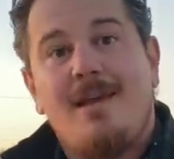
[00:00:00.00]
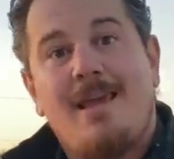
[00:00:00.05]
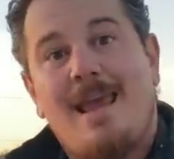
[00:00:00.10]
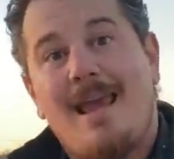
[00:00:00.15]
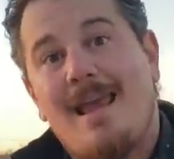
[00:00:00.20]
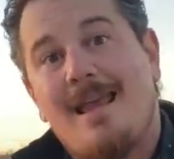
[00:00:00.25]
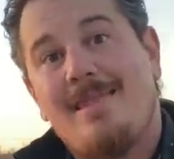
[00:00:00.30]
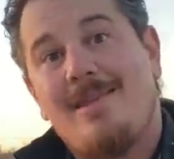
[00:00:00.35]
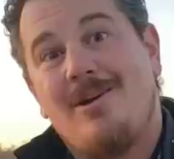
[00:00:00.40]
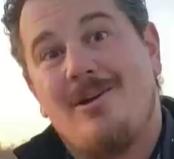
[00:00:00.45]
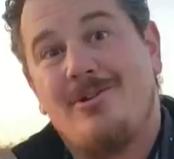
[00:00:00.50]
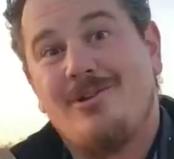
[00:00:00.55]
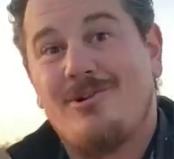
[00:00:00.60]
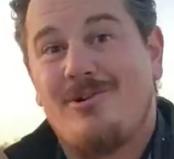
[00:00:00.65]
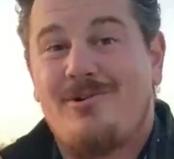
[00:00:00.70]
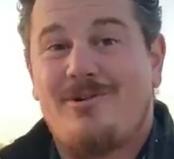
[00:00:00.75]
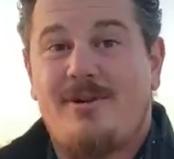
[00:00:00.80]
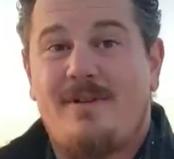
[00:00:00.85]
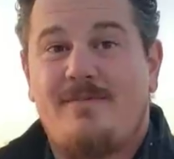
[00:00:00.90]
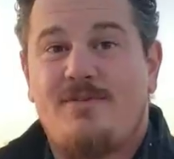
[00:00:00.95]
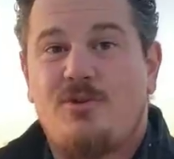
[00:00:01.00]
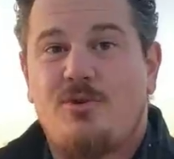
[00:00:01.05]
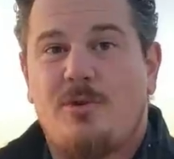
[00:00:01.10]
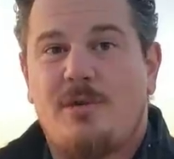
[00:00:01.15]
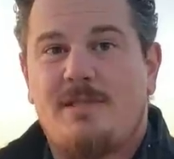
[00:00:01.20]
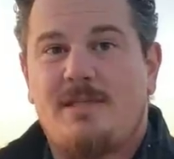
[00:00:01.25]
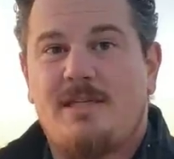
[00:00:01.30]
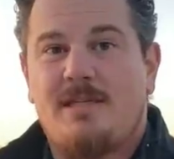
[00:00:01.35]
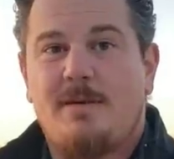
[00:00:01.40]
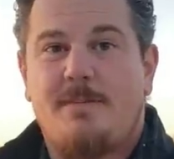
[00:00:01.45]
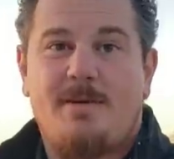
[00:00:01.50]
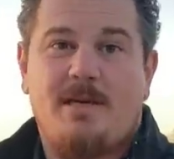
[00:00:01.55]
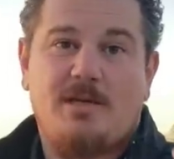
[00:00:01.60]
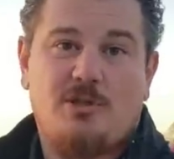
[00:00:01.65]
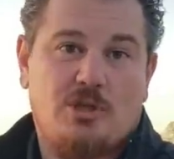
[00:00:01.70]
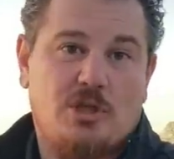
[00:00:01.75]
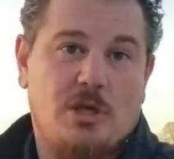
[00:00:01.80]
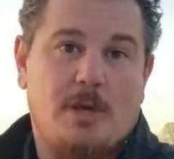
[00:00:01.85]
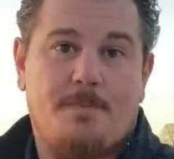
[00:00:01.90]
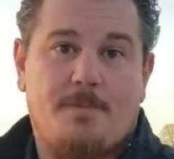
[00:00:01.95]
And the alternative choice is a bit
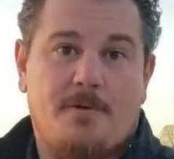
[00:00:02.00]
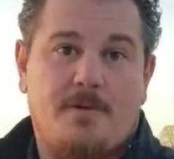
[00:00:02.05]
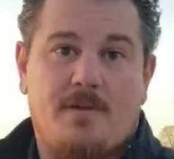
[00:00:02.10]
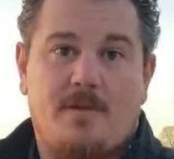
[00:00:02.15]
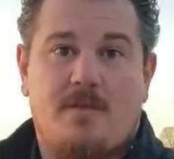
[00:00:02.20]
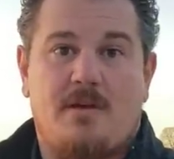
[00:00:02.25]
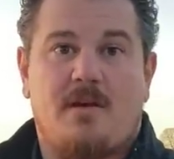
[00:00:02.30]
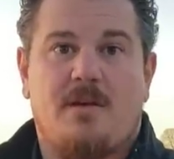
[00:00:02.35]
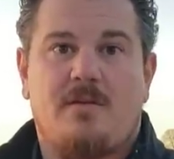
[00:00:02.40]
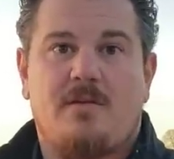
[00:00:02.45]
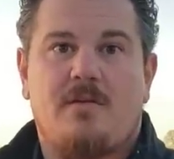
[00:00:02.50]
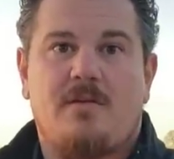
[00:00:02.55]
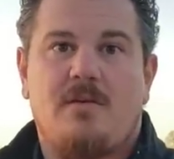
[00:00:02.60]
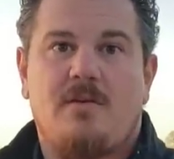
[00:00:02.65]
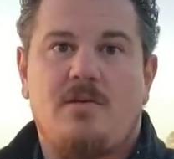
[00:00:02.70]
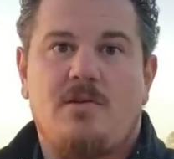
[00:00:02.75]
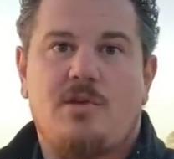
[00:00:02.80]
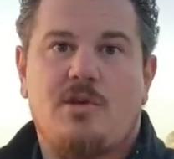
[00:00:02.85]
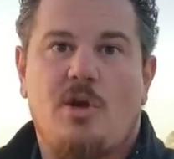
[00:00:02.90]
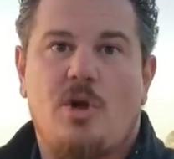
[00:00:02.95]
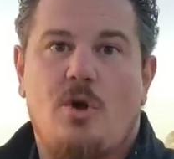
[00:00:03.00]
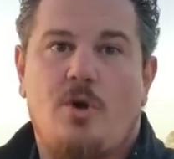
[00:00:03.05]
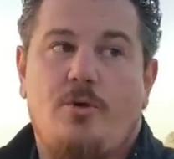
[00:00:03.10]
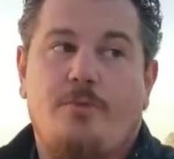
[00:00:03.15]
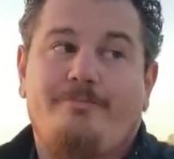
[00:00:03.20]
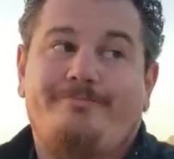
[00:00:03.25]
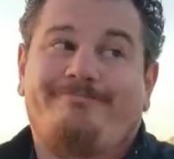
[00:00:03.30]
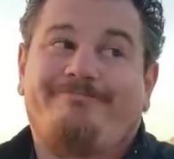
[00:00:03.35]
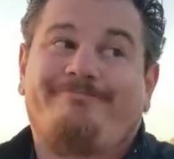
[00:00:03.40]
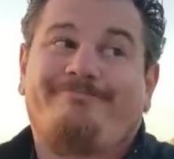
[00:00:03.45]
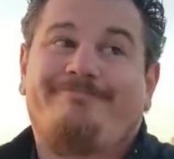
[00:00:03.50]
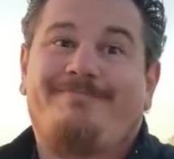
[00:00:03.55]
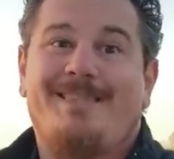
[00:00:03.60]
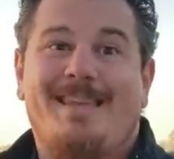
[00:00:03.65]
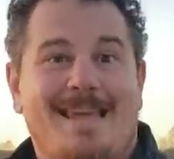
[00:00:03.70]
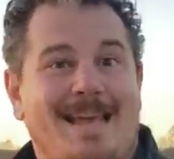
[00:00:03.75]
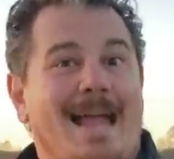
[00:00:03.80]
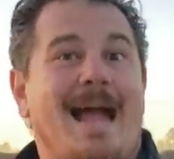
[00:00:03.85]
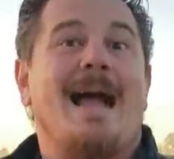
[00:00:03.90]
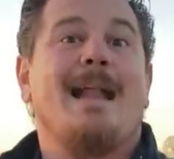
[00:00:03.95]
cheaper than this. So
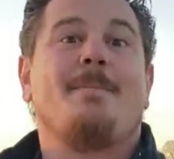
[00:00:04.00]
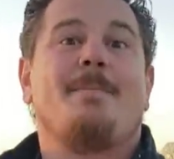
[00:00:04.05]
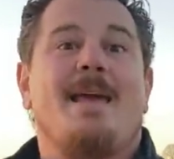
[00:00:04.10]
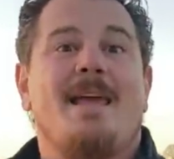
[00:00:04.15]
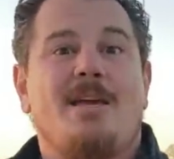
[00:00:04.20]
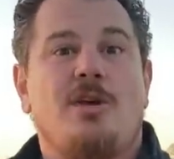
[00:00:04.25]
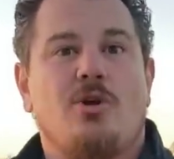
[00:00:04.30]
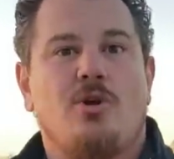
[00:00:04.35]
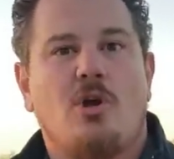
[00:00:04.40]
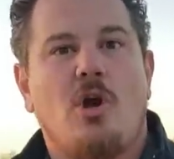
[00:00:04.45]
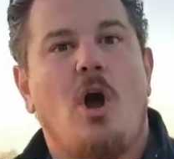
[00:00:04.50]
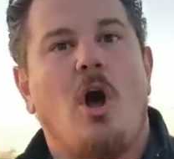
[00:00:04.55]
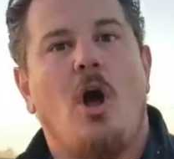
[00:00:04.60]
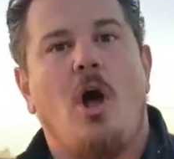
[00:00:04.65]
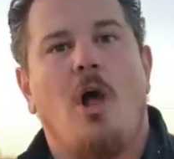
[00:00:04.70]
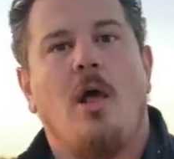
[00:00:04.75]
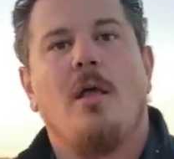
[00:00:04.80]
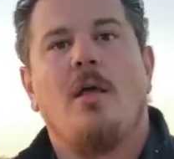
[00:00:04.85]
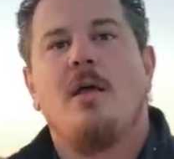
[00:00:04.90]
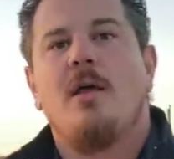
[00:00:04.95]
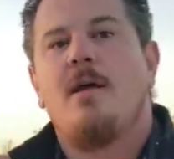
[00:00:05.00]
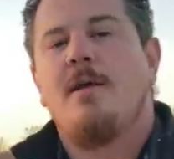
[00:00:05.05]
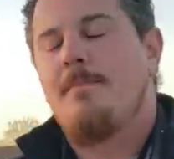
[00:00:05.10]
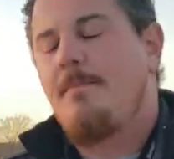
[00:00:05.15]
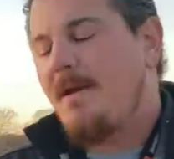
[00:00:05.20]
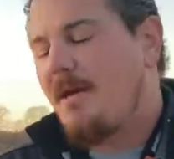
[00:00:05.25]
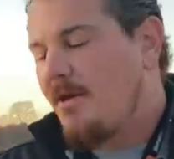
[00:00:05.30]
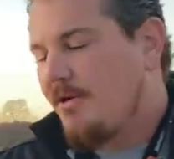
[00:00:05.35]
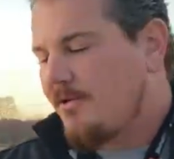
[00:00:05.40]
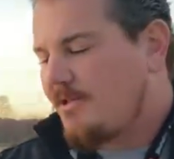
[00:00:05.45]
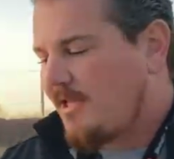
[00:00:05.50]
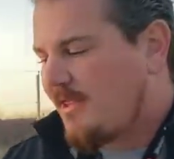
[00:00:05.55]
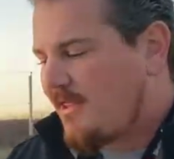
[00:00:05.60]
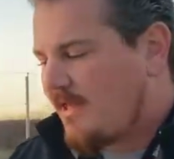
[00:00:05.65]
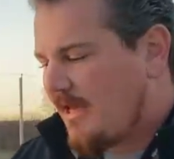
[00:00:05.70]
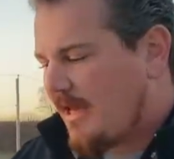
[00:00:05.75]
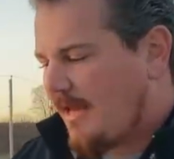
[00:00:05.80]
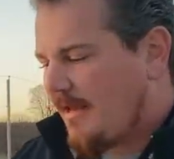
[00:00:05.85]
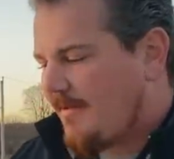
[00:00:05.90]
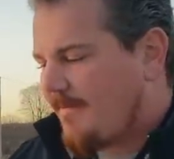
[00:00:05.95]
you gotta make your call. But here's the
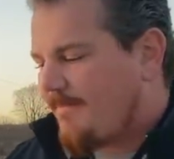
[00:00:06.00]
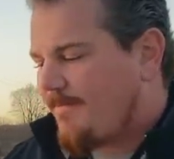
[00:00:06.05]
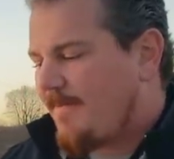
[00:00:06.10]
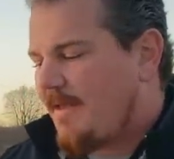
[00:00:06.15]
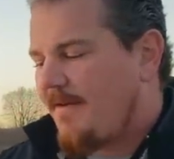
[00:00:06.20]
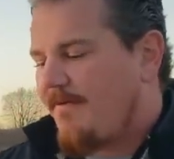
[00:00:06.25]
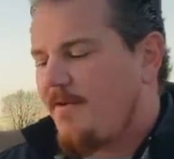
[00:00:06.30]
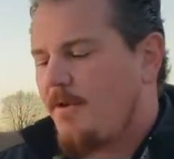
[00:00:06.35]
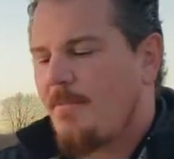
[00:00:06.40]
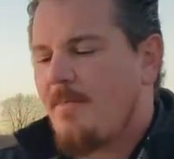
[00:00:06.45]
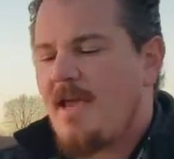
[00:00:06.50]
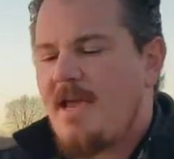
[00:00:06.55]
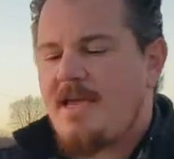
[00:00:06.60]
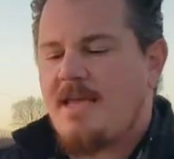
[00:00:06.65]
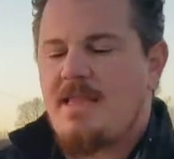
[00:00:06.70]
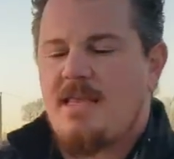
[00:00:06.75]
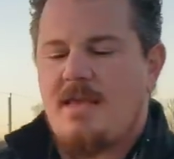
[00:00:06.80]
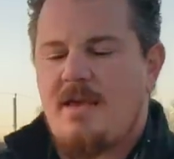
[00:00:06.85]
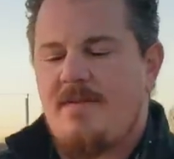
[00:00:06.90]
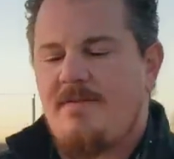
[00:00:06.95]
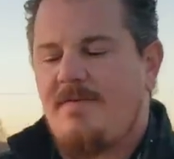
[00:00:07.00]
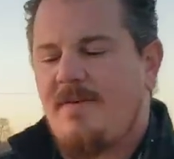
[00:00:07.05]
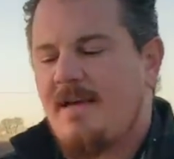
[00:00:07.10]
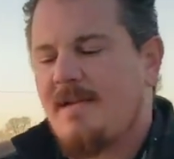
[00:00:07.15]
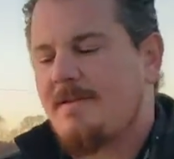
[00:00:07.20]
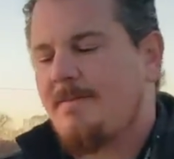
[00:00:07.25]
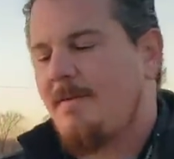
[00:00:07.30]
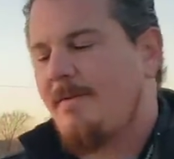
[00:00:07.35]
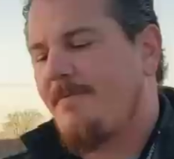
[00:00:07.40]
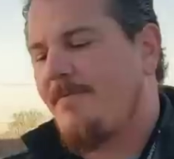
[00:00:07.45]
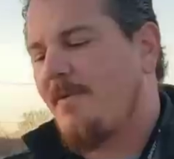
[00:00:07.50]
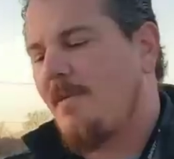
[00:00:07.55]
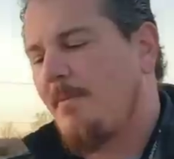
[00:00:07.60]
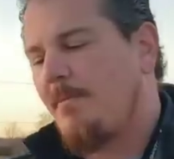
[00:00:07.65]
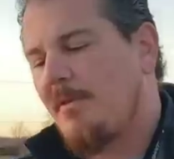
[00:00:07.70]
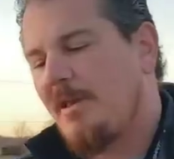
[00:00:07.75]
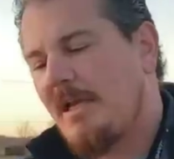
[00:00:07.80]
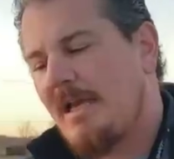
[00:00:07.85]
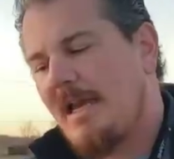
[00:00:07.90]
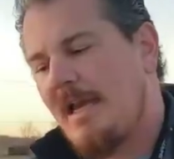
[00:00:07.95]
thing, if you're making the investment for the
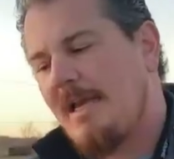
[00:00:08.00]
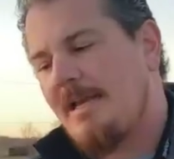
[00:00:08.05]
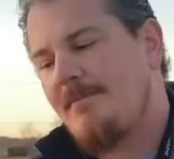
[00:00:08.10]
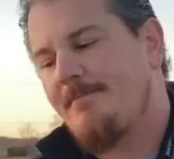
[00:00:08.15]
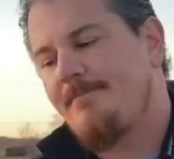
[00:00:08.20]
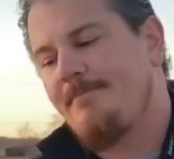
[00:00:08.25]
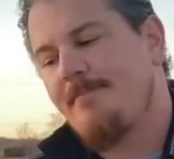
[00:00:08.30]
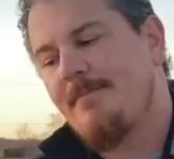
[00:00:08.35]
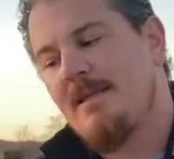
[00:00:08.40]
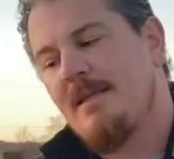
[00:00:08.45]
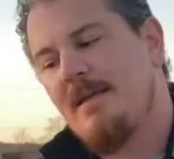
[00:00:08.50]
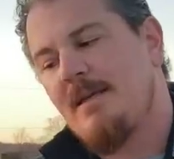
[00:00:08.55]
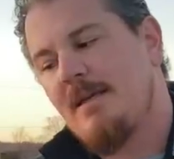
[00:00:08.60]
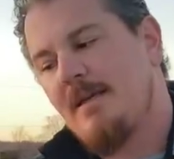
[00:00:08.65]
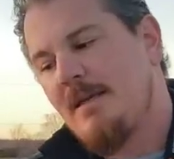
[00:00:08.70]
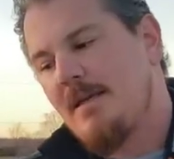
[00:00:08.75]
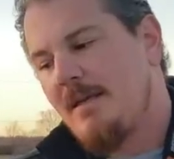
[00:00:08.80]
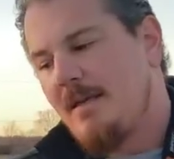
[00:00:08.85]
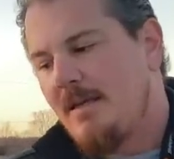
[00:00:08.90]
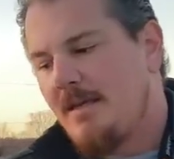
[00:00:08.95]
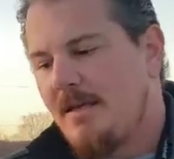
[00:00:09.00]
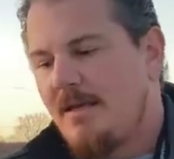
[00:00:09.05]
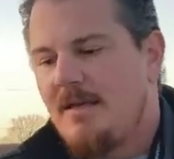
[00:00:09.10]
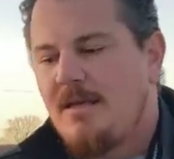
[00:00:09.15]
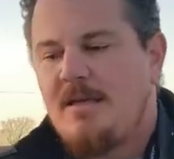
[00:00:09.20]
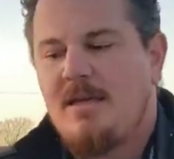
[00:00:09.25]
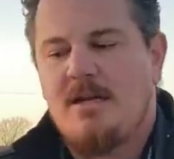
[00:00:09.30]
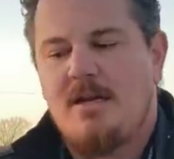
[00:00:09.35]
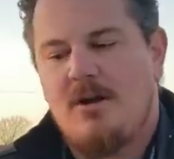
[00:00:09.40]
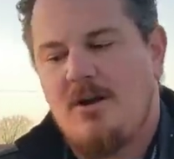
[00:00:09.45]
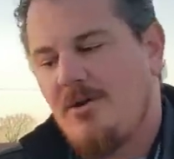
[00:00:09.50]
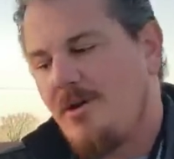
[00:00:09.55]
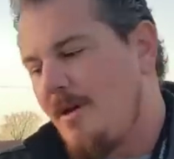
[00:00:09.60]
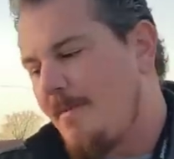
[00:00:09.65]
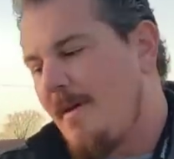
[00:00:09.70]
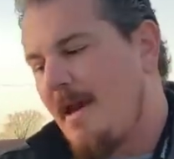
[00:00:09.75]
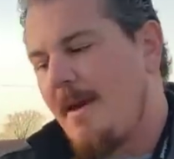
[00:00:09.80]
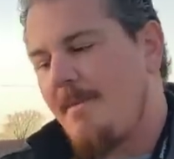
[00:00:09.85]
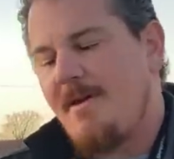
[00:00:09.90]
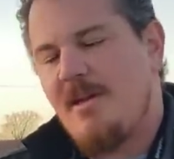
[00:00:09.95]
plane, you know, you
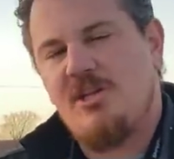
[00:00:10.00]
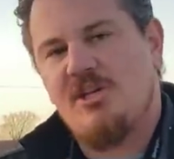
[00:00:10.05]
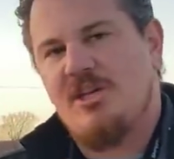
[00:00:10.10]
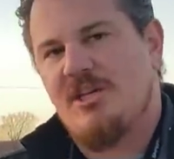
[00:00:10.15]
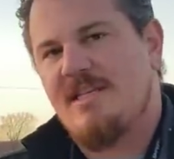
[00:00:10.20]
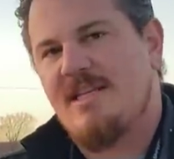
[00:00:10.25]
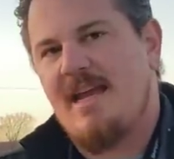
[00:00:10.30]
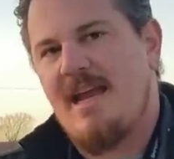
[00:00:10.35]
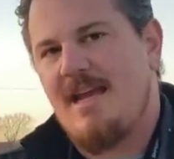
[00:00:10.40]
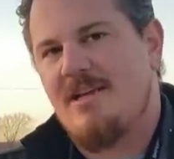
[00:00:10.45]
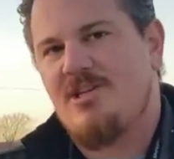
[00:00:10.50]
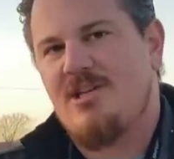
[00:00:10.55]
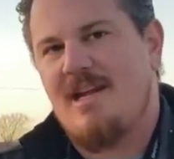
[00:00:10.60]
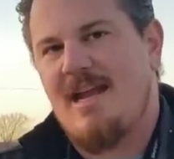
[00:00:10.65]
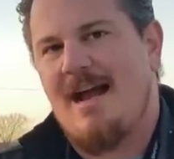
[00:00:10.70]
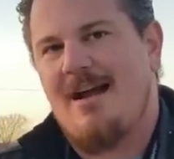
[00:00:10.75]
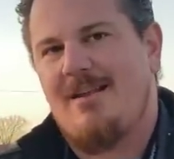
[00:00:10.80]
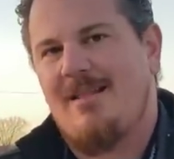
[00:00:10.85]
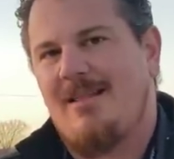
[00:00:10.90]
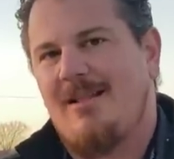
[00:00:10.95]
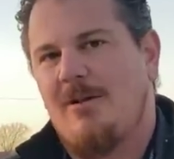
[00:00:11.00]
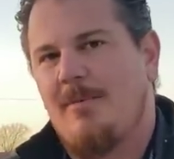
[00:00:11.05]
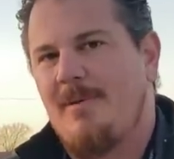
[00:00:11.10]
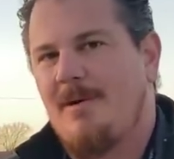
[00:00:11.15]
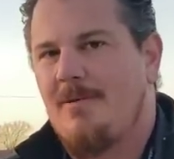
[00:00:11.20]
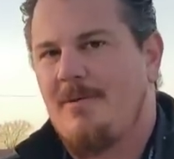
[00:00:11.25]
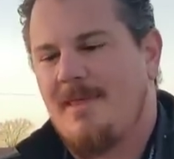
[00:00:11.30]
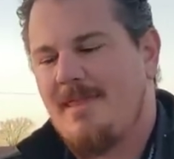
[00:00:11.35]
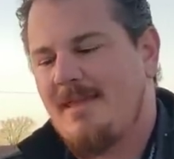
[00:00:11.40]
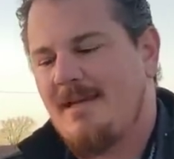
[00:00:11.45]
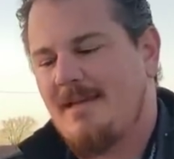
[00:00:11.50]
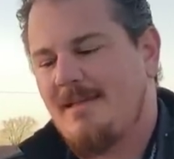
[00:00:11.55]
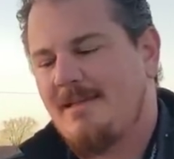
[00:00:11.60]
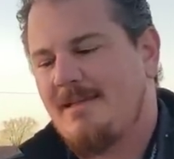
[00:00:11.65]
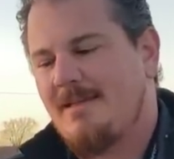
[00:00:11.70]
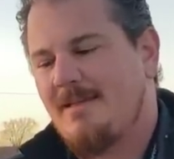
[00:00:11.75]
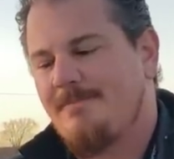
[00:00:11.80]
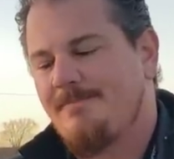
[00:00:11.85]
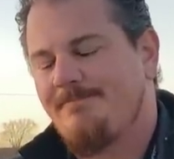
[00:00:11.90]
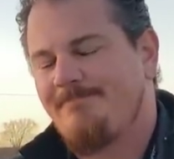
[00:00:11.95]
maybe just edge it out a little bit with
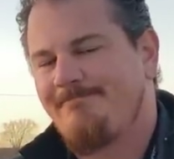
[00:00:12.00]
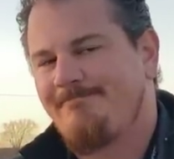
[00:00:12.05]
this.